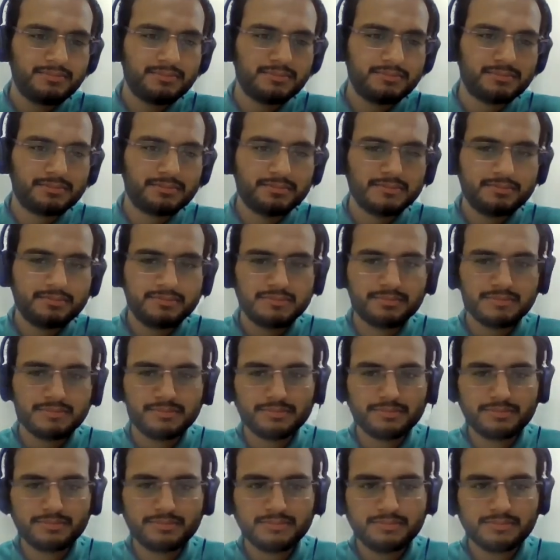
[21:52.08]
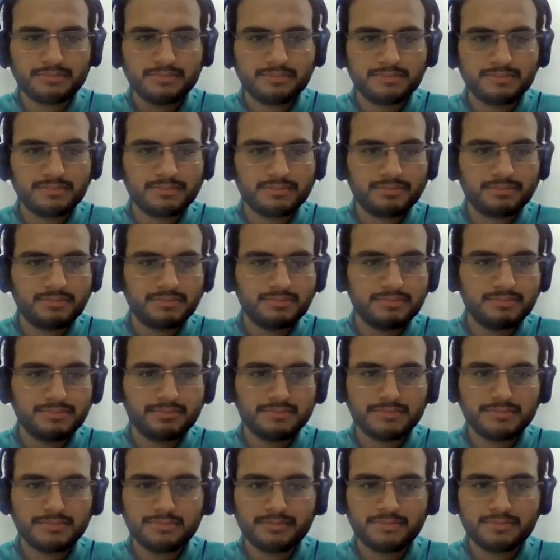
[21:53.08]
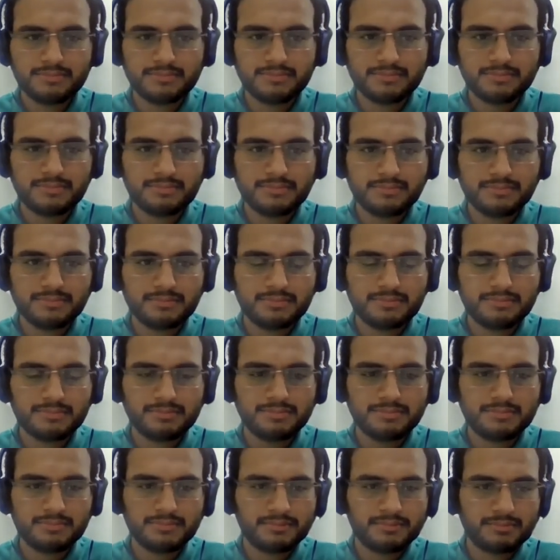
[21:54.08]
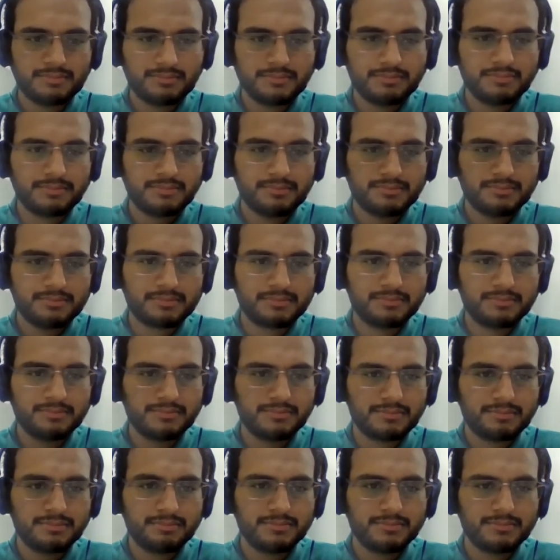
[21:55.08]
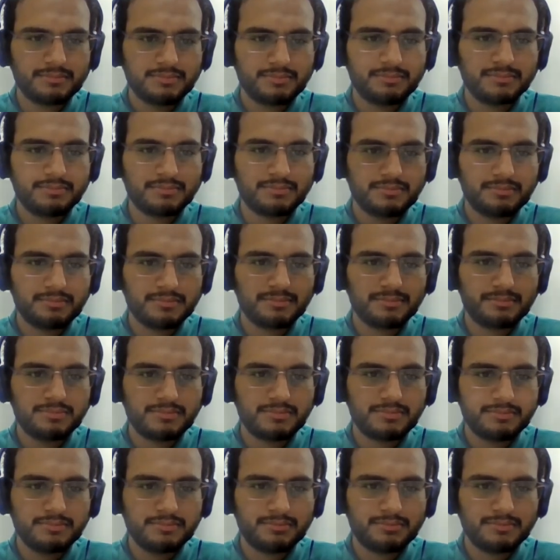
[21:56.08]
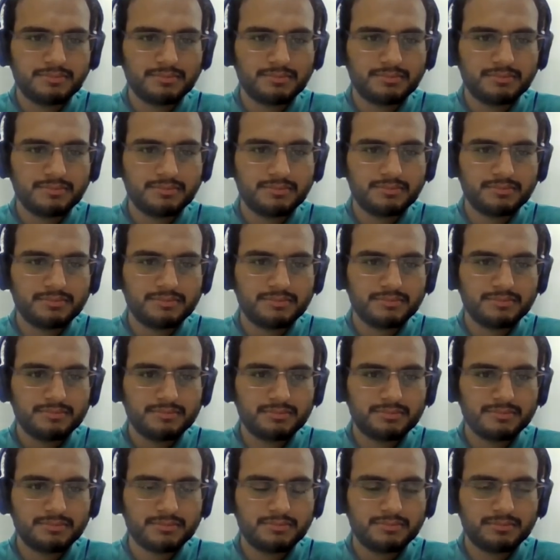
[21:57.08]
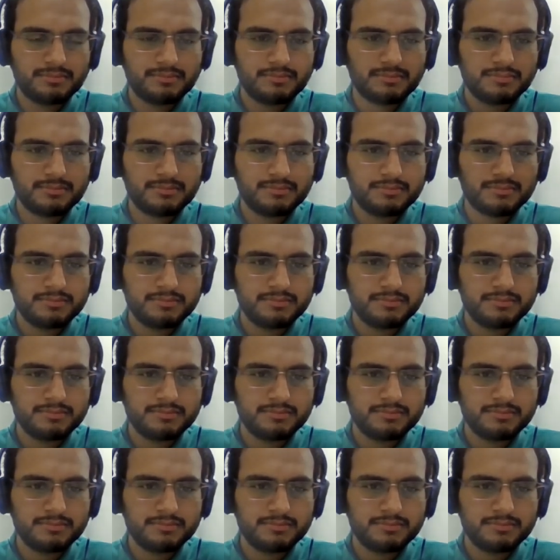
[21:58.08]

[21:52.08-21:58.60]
No words are spoken by the person on screen.